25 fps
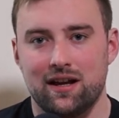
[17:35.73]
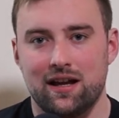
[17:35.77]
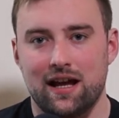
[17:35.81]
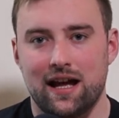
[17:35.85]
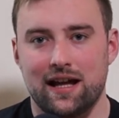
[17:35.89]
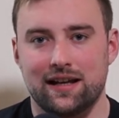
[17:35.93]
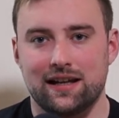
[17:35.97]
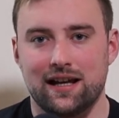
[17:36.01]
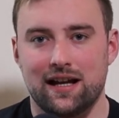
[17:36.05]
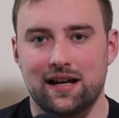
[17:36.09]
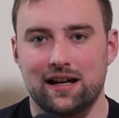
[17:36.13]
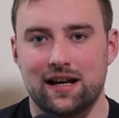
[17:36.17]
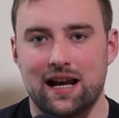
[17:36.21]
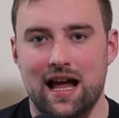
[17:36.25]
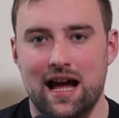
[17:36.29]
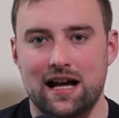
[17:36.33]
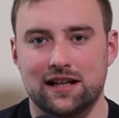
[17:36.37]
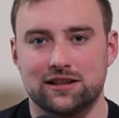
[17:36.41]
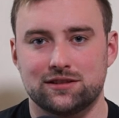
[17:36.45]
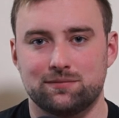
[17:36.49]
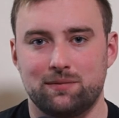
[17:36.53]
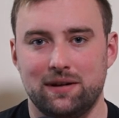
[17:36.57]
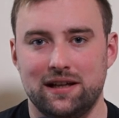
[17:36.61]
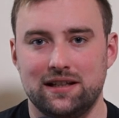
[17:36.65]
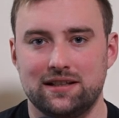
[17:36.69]
and then the
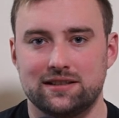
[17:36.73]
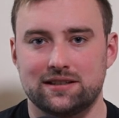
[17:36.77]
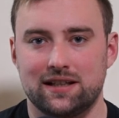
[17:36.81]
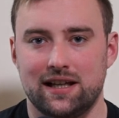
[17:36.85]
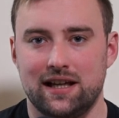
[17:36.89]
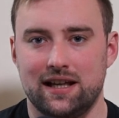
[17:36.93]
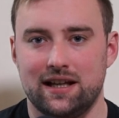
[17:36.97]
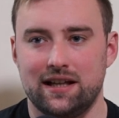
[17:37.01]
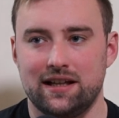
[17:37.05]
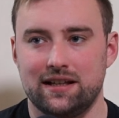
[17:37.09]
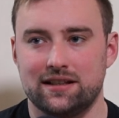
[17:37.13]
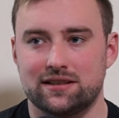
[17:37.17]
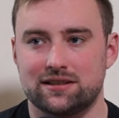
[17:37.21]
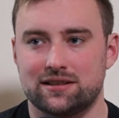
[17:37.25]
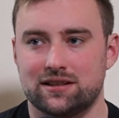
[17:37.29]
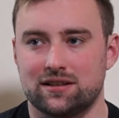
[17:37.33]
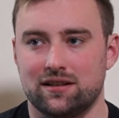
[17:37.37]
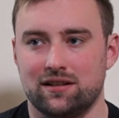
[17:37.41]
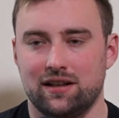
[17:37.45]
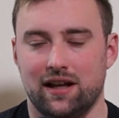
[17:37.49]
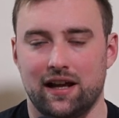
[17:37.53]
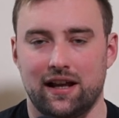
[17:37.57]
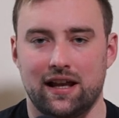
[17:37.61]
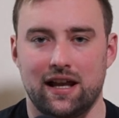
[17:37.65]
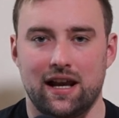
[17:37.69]
last piece is
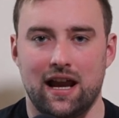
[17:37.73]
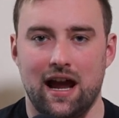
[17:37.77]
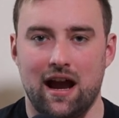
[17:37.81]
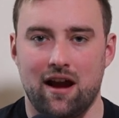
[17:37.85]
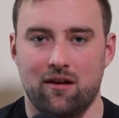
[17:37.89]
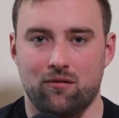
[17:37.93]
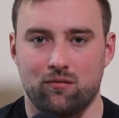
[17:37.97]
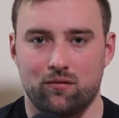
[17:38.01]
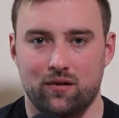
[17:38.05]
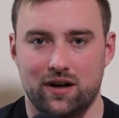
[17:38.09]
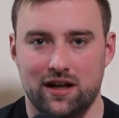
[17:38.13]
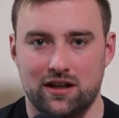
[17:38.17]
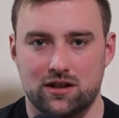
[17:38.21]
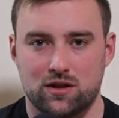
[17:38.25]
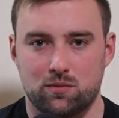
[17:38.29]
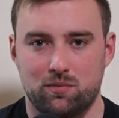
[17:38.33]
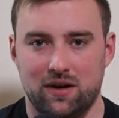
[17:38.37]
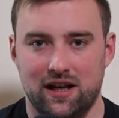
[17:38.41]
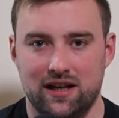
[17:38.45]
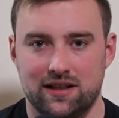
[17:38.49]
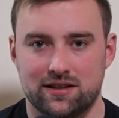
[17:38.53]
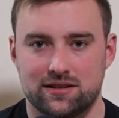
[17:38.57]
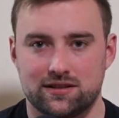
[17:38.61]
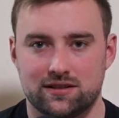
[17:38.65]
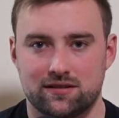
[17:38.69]
like an outreach
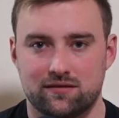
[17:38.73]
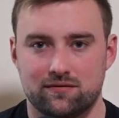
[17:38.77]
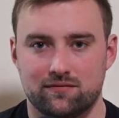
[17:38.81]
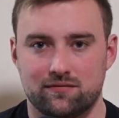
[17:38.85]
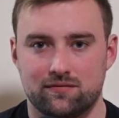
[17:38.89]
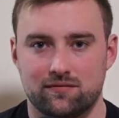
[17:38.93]
piece.